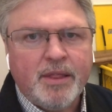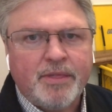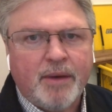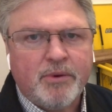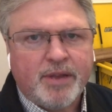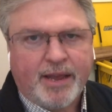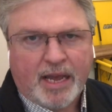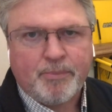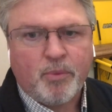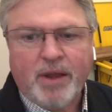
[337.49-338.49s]
that would take
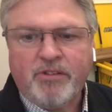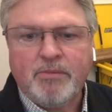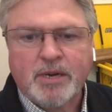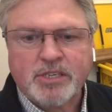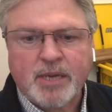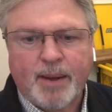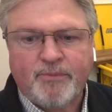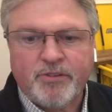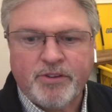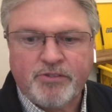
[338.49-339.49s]
up way too much time
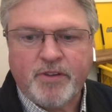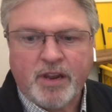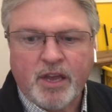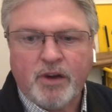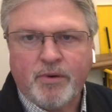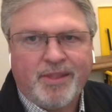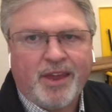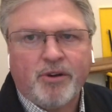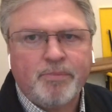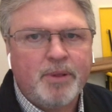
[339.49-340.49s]
for this video and
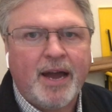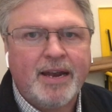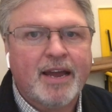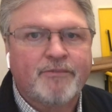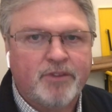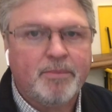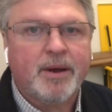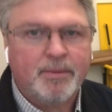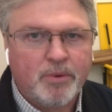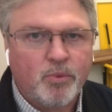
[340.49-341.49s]
they don't apply to
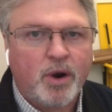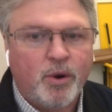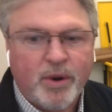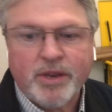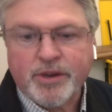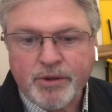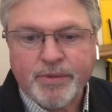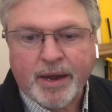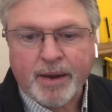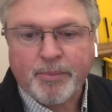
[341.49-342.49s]
everybody, but we're going to do
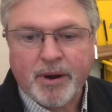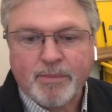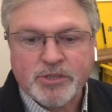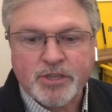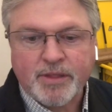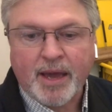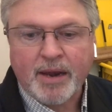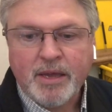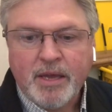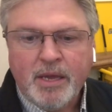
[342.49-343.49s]
that. I promise you that.